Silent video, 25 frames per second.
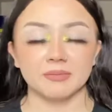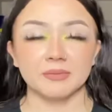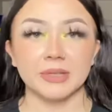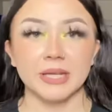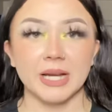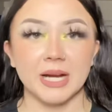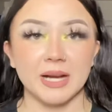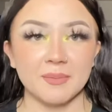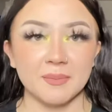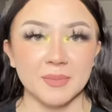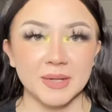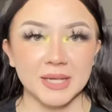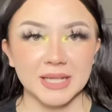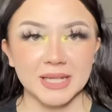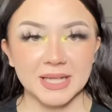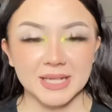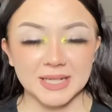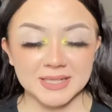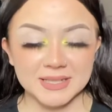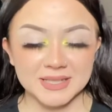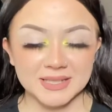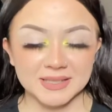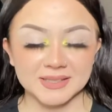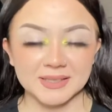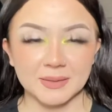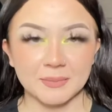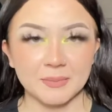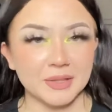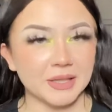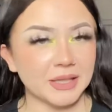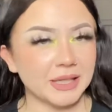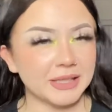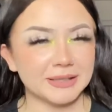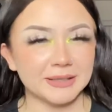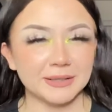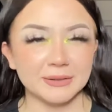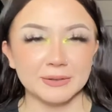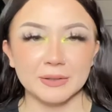Now I'm going to get into some of
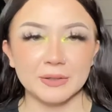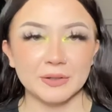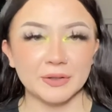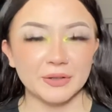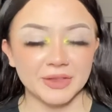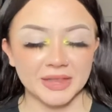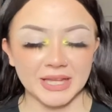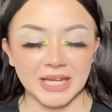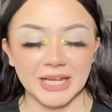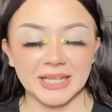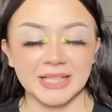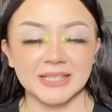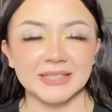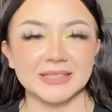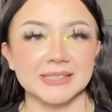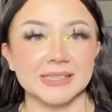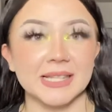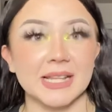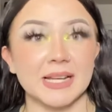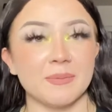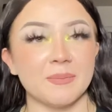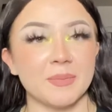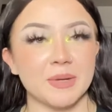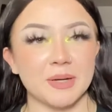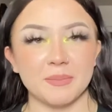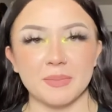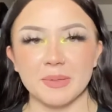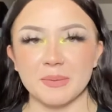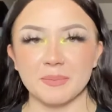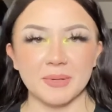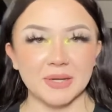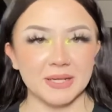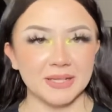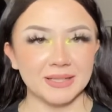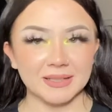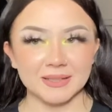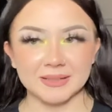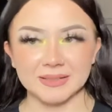like the little things that I'm going to be
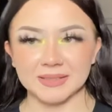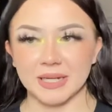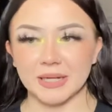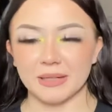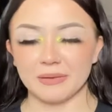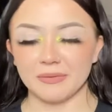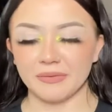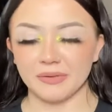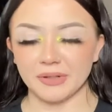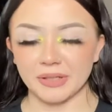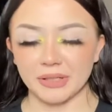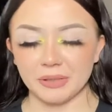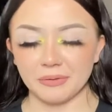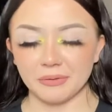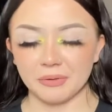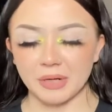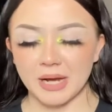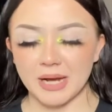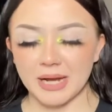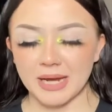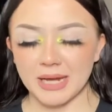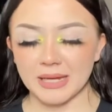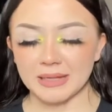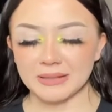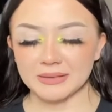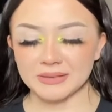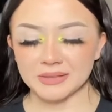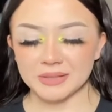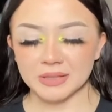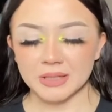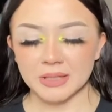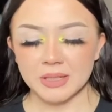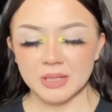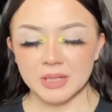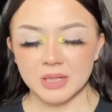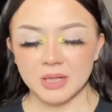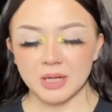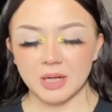putting aside for you guys.
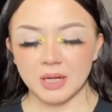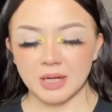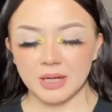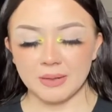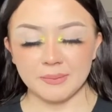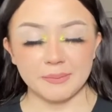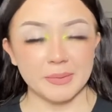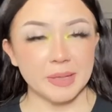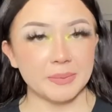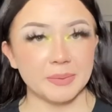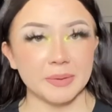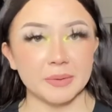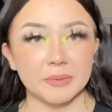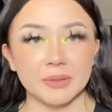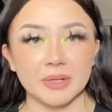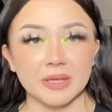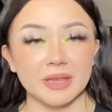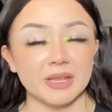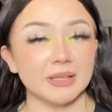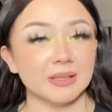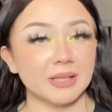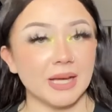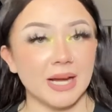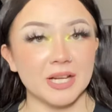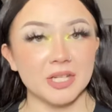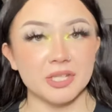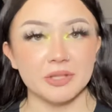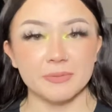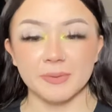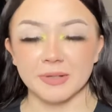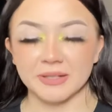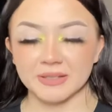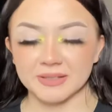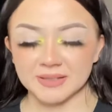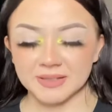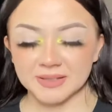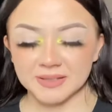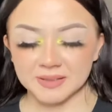Uh, maybe one of the lash
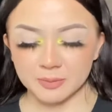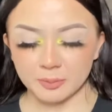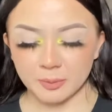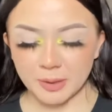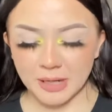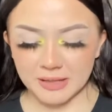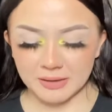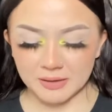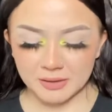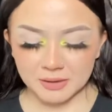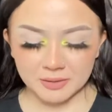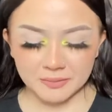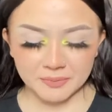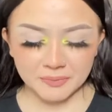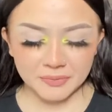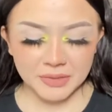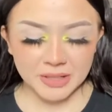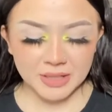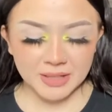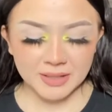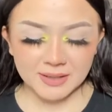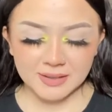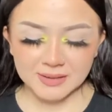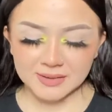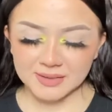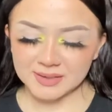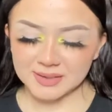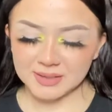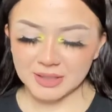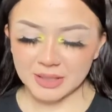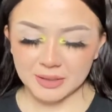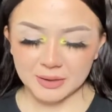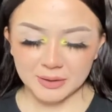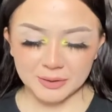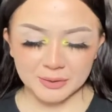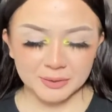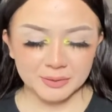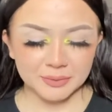books as well.
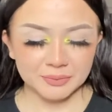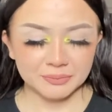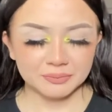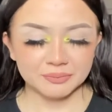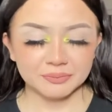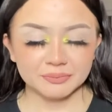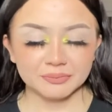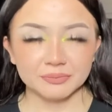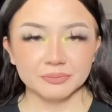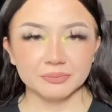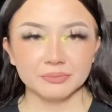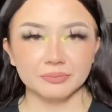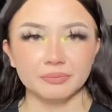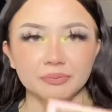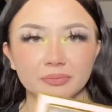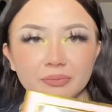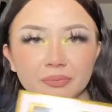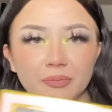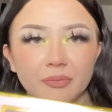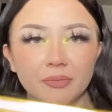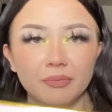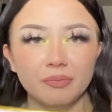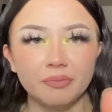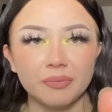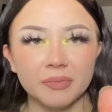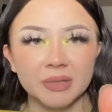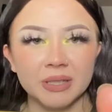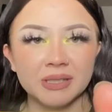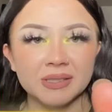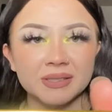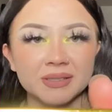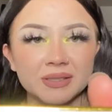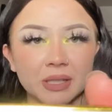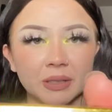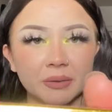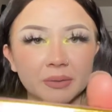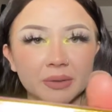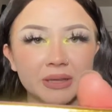So I'm going to
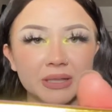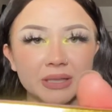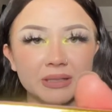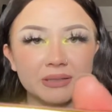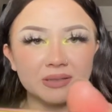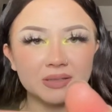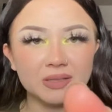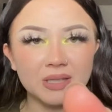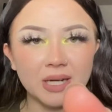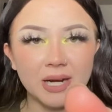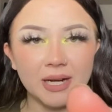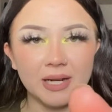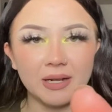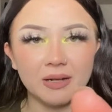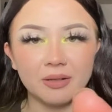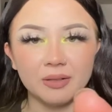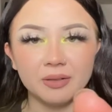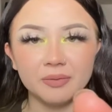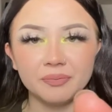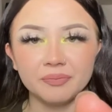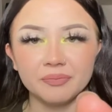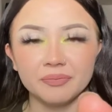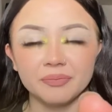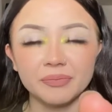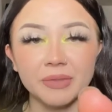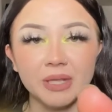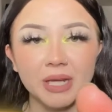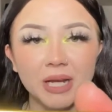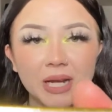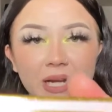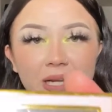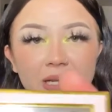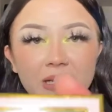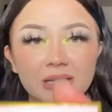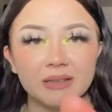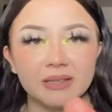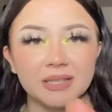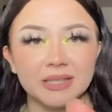start with this style.
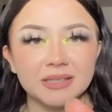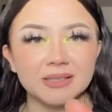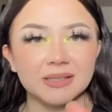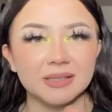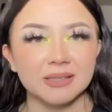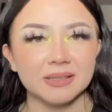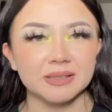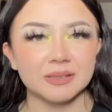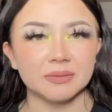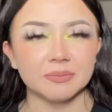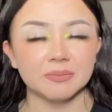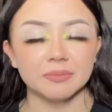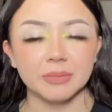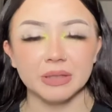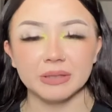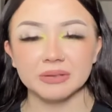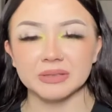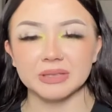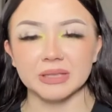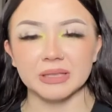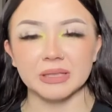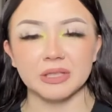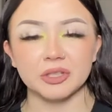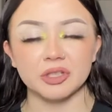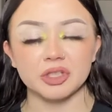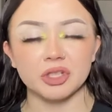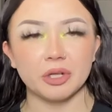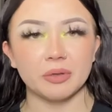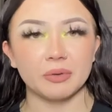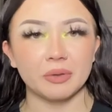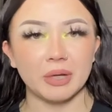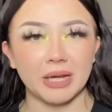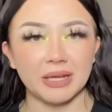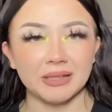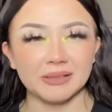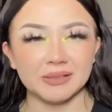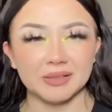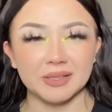And this is mostly to
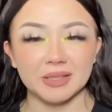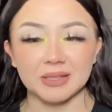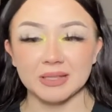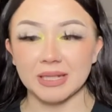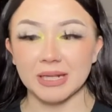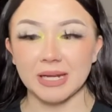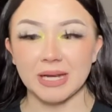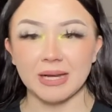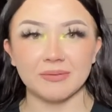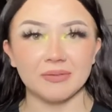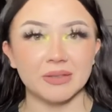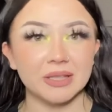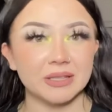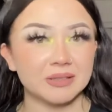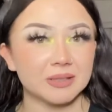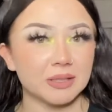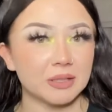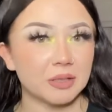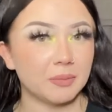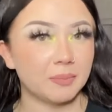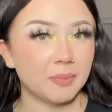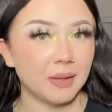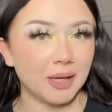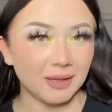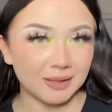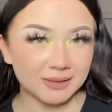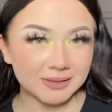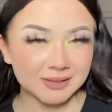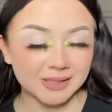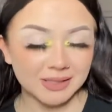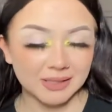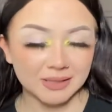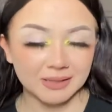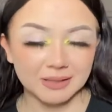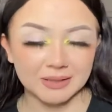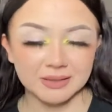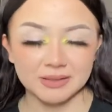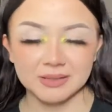showcase that they have these little
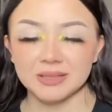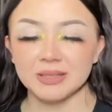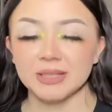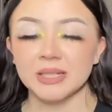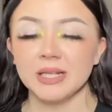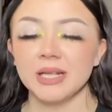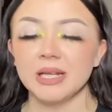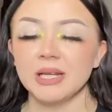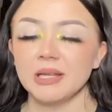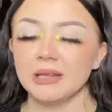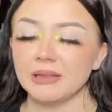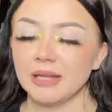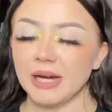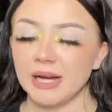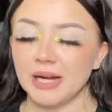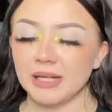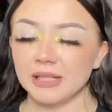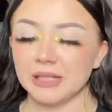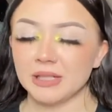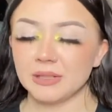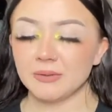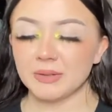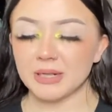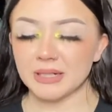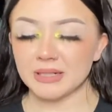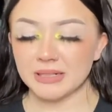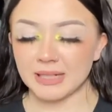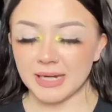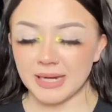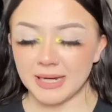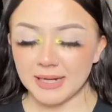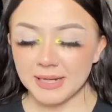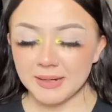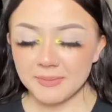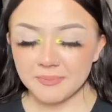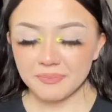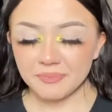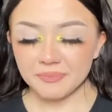boxes that you can
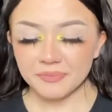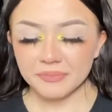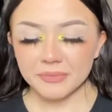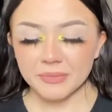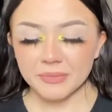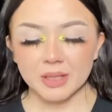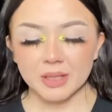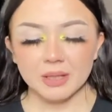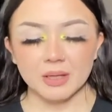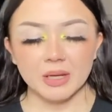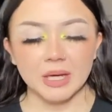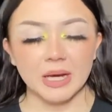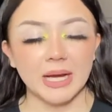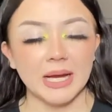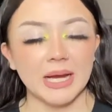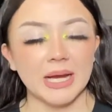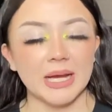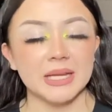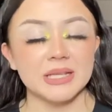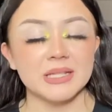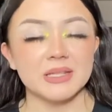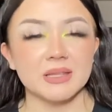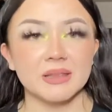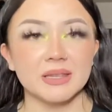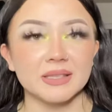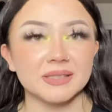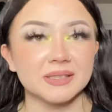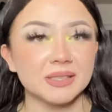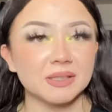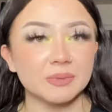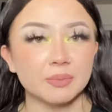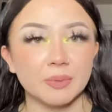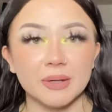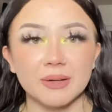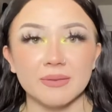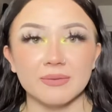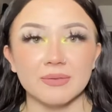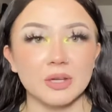get. And this is
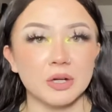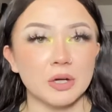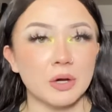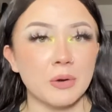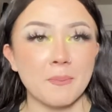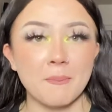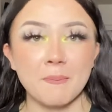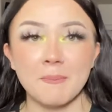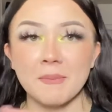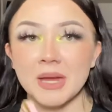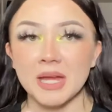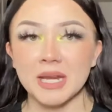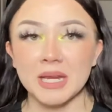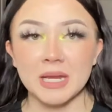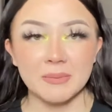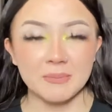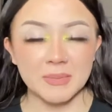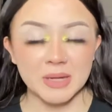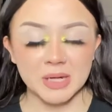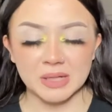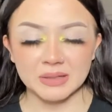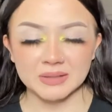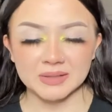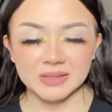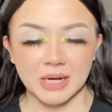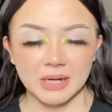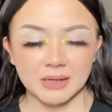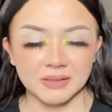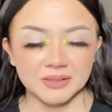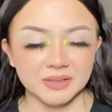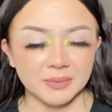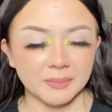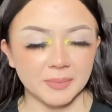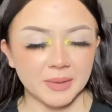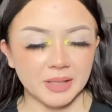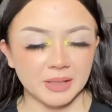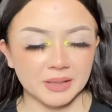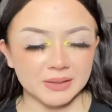one of their many, many styles
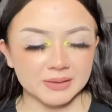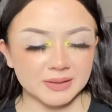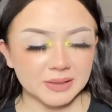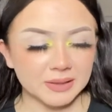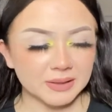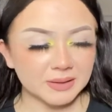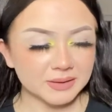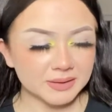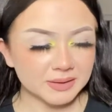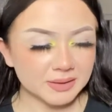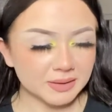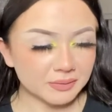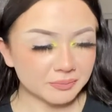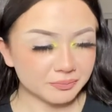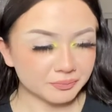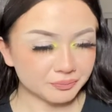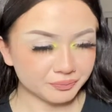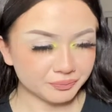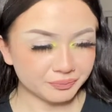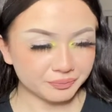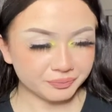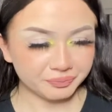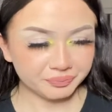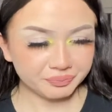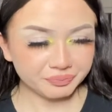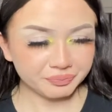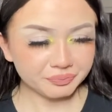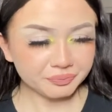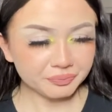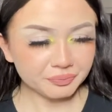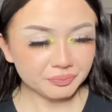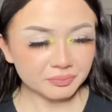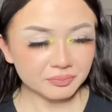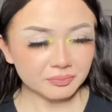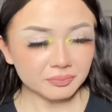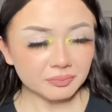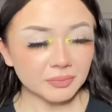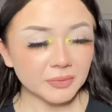of boxes.
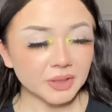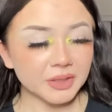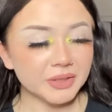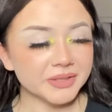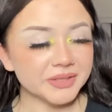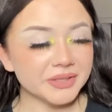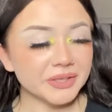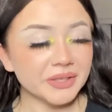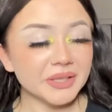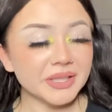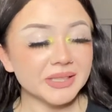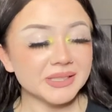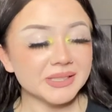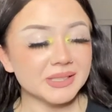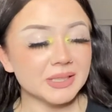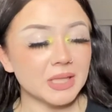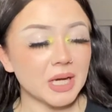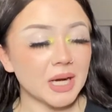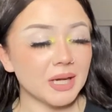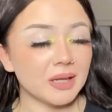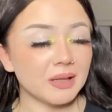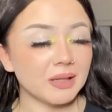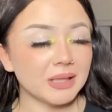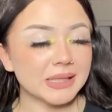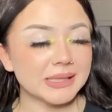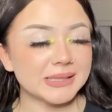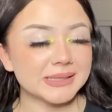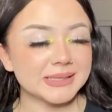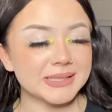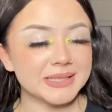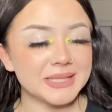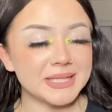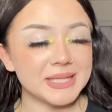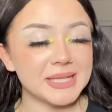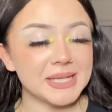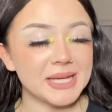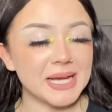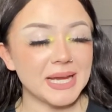So this style is
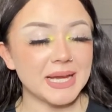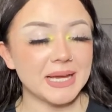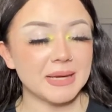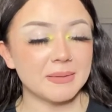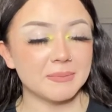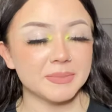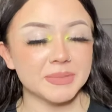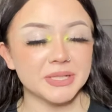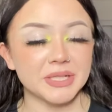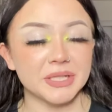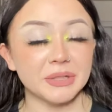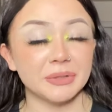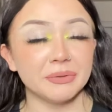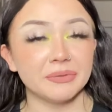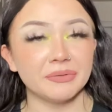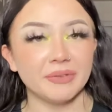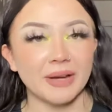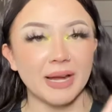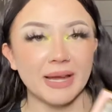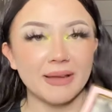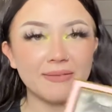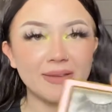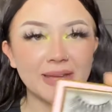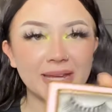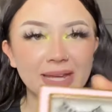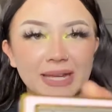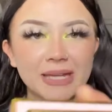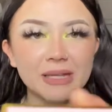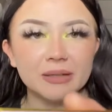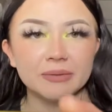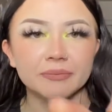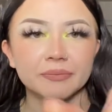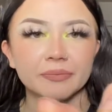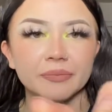D M two five eight.